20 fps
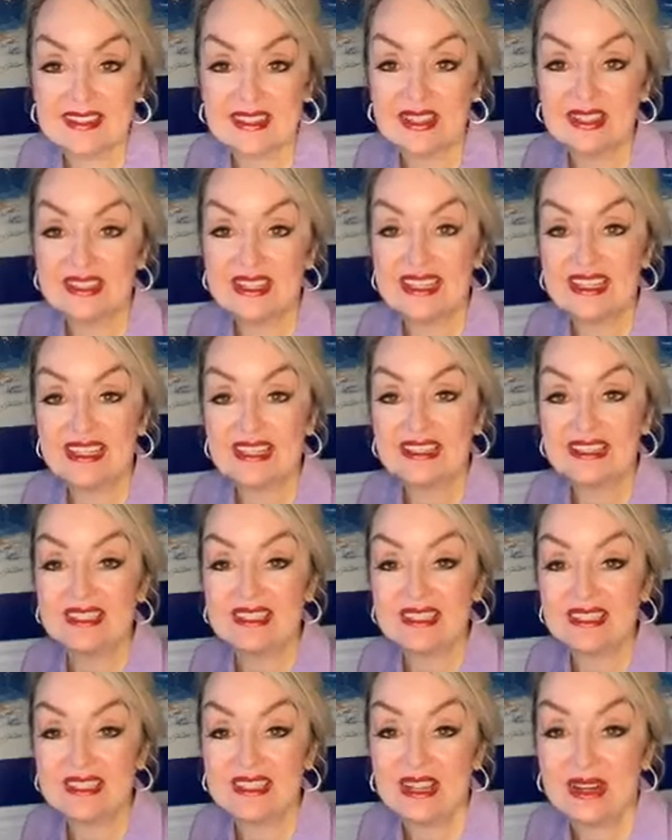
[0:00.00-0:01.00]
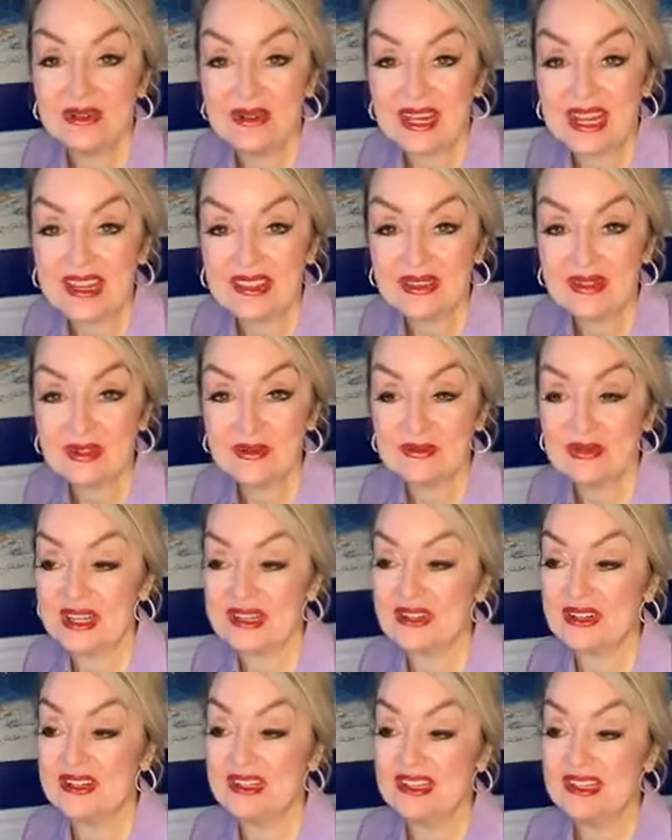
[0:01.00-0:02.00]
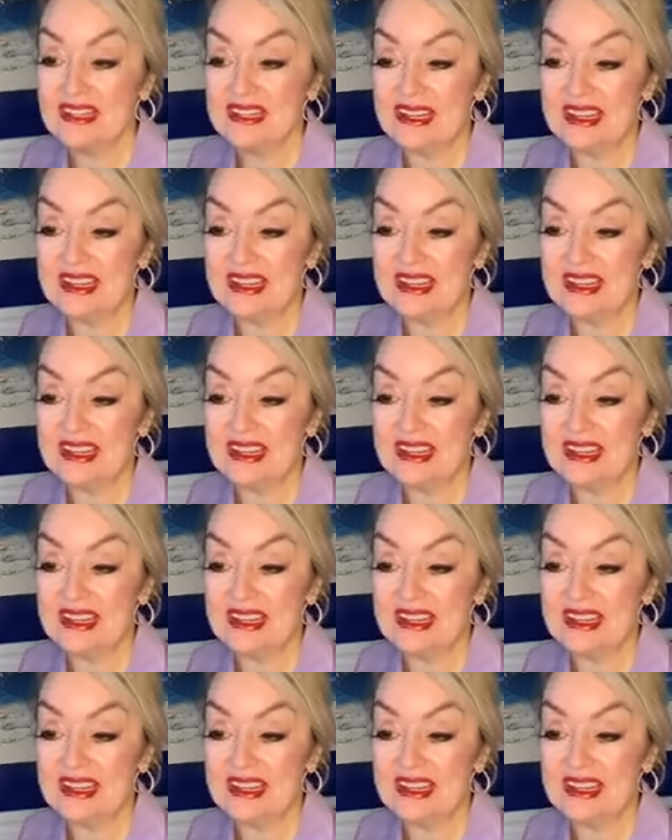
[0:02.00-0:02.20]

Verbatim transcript: I started getting to know Catherine better.